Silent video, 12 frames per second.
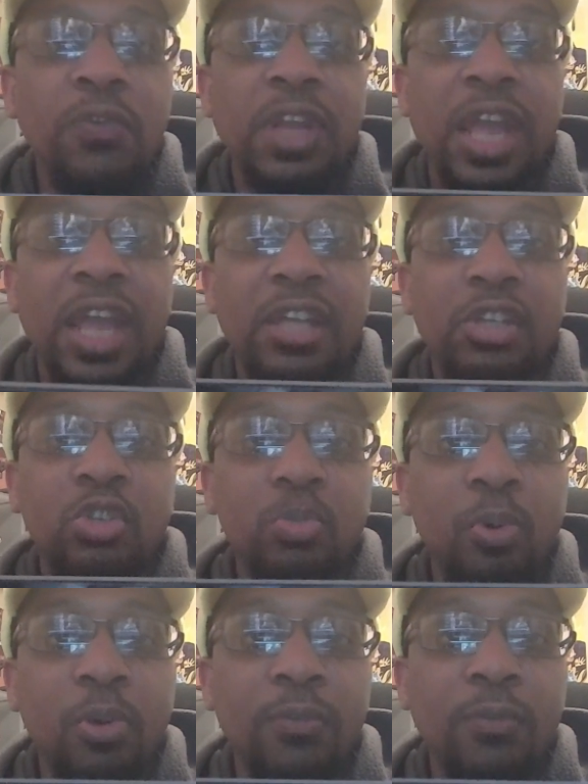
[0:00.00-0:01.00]
It has
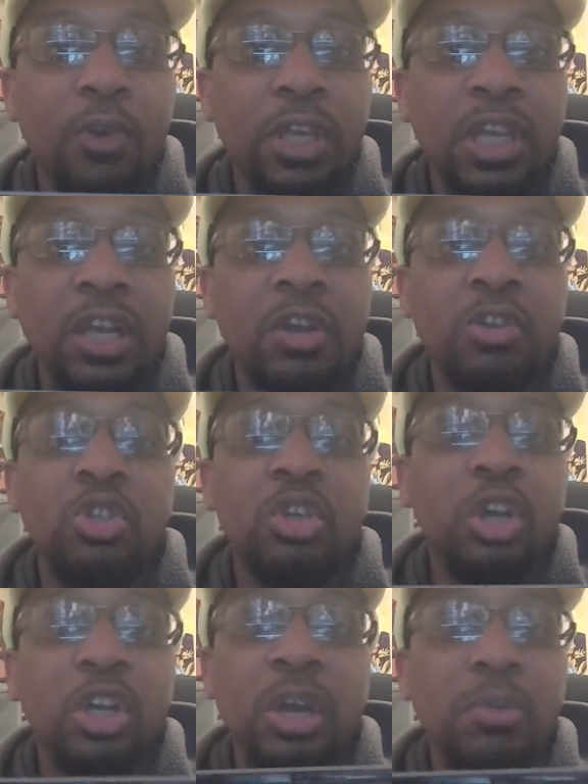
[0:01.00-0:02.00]
2.4 gigahertz. You can
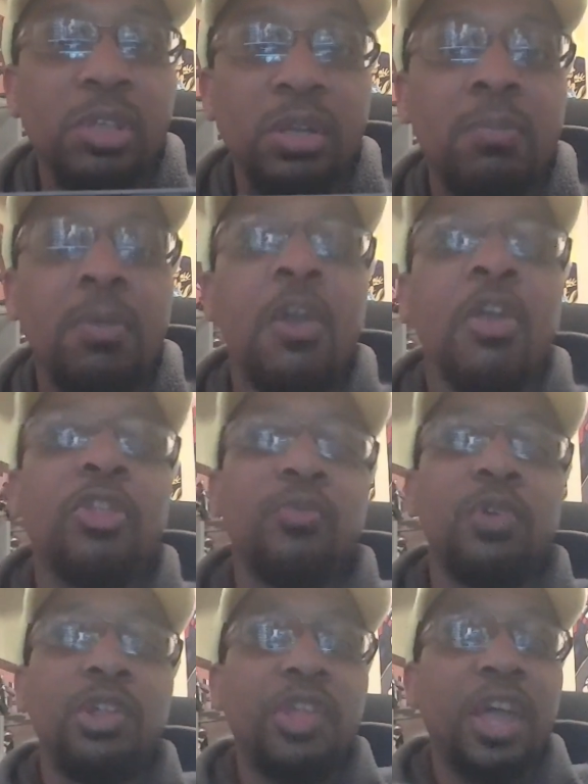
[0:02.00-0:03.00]
hook it up to
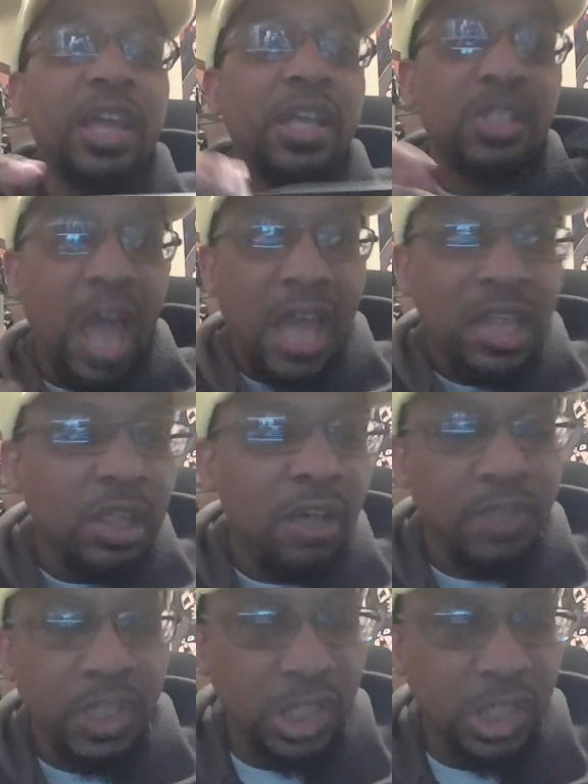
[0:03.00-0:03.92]
3 things. I love this